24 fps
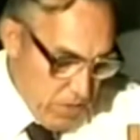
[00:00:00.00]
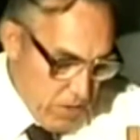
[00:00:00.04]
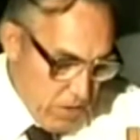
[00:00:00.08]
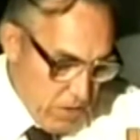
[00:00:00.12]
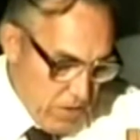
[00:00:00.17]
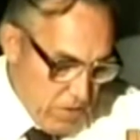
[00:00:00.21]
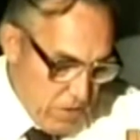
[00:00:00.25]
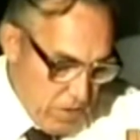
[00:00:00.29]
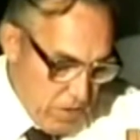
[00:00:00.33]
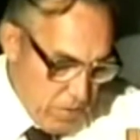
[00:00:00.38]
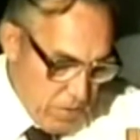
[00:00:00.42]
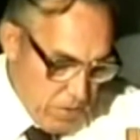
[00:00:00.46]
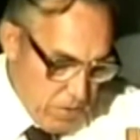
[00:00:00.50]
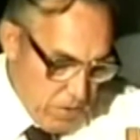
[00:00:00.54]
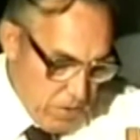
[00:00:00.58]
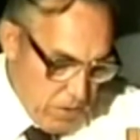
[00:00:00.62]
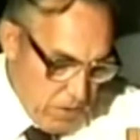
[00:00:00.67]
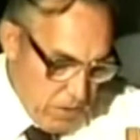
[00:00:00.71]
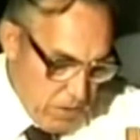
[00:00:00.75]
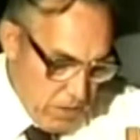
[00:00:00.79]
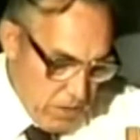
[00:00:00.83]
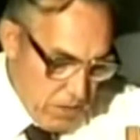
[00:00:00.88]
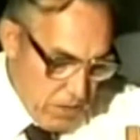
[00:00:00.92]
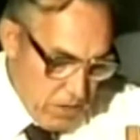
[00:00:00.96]
because he
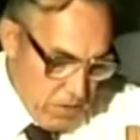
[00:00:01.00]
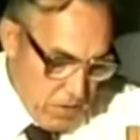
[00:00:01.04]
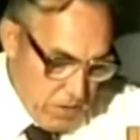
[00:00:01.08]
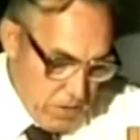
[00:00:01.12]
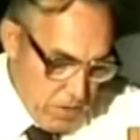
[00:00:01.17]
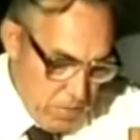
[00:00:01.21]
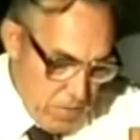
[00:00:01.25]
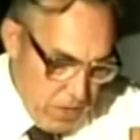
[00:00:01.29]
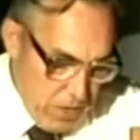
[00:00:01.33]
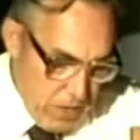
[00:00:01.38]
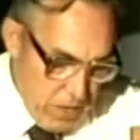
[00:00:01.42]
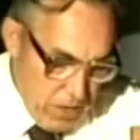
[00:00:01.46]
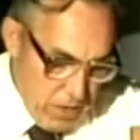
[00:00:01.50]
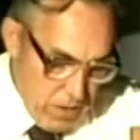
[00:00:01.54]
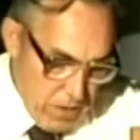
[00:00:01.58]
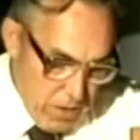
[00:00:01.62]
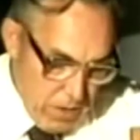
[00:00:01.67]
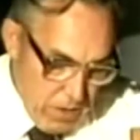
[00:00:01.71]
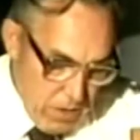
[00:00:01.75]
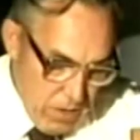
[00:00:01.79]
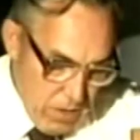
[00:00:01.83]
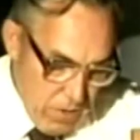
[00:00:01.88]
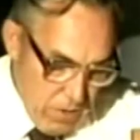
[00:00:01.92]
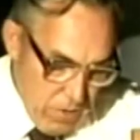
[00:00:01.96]
was an illiterate man